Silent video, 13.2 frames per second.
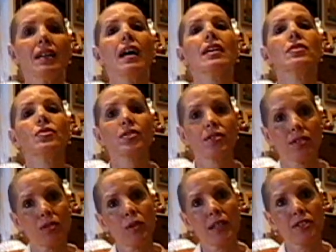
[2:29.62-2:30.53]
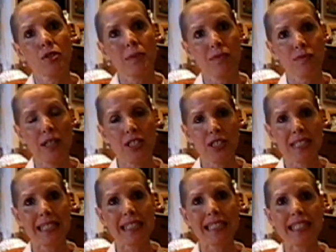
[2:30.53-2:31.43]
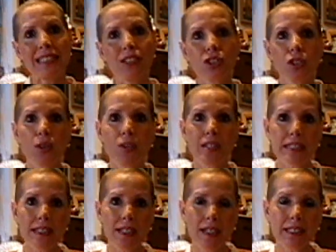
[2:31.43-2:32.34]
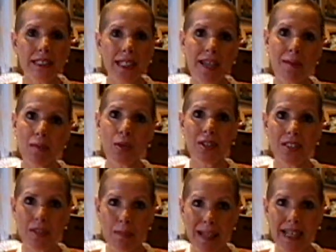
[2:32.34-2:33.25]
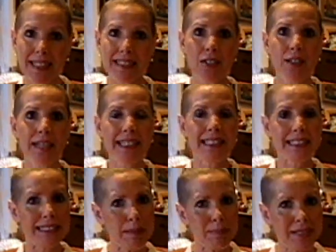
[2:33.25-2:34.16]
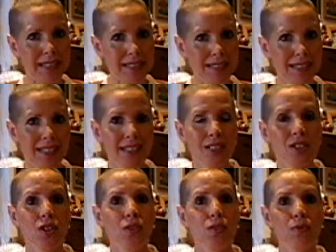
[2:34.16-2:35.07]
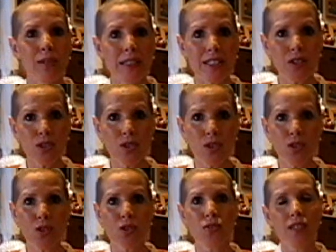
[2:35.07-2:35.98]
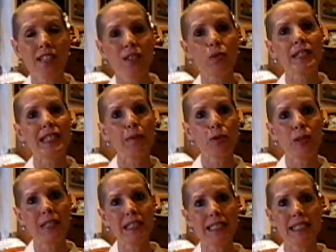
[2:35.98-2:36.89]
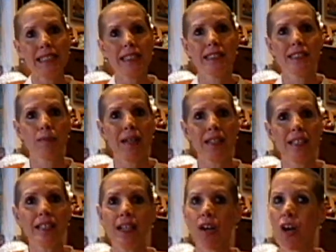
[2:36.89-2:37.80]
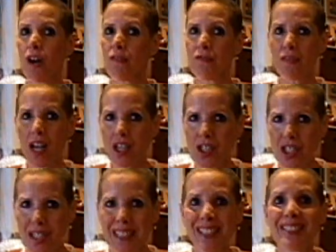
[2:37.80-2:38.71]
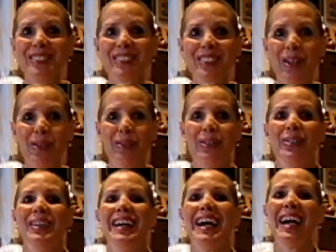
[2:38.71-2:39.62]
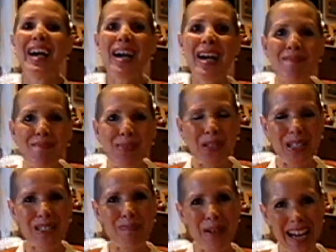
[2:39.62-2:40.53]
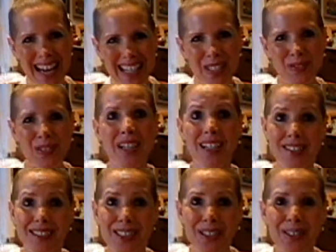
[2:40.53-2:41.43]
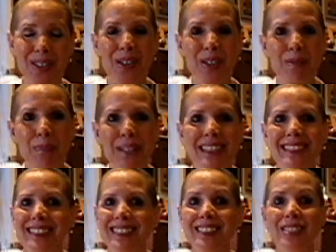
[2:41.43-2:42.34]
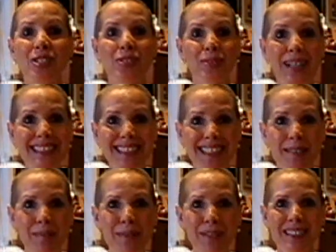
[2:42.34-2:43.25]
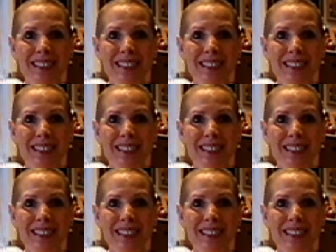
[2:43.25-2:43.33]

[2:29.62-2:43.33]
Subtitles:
and you still want to be fresh and clean. So the tucks hemorrhoid pads are antiseptic, so they're really good to use, and they will keep you clean and smelling fresh. So hemorrhoid pads for under your armpits, it's a great tip.